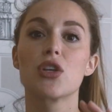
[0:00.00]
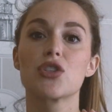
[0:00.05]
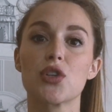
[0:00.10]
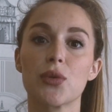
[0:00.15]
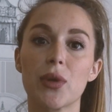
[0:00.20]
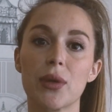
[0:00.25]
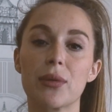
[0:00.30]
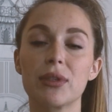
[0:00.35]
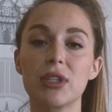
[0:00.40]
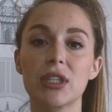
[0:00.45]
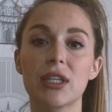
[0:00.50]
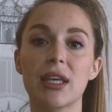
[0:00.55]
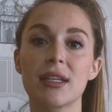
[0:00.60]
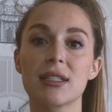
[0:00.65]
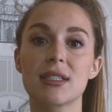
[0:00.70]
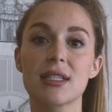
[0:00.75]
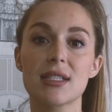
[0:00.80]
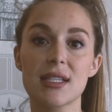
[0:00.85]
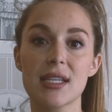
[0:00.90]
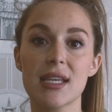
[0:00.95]
So we were looking
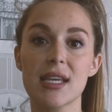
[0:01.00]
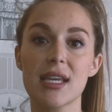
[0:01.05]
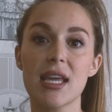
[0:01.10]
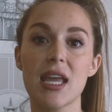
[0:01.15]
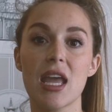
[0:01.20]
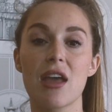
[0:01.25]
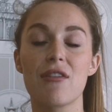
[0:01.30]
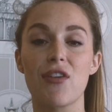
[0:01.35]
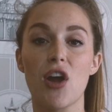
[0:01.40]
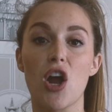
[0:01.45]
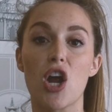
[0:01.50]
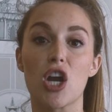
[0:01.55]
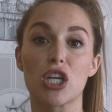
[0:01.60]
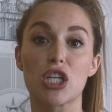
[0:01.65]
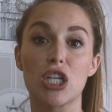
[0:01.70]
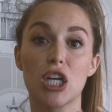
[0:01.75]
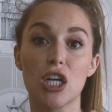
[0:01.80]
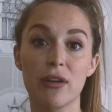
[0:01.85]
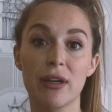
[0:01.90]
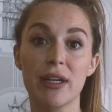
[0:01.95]
to see if
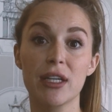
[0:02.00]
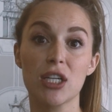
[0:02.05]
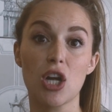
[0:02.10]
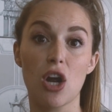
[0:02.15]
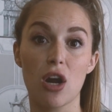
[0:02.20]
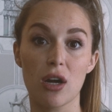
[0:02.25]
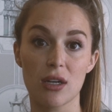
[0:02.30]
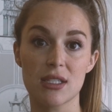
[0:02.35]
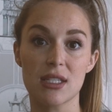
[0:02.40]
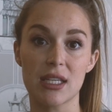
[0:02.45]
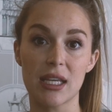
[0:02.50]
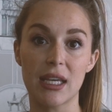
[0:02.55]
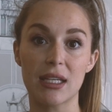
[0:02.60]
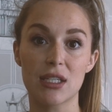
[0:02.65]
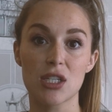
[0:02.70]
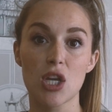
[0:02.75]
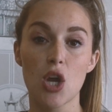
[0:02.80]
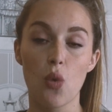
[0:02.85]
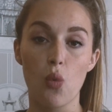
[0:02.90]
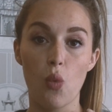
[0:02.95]
our current car seat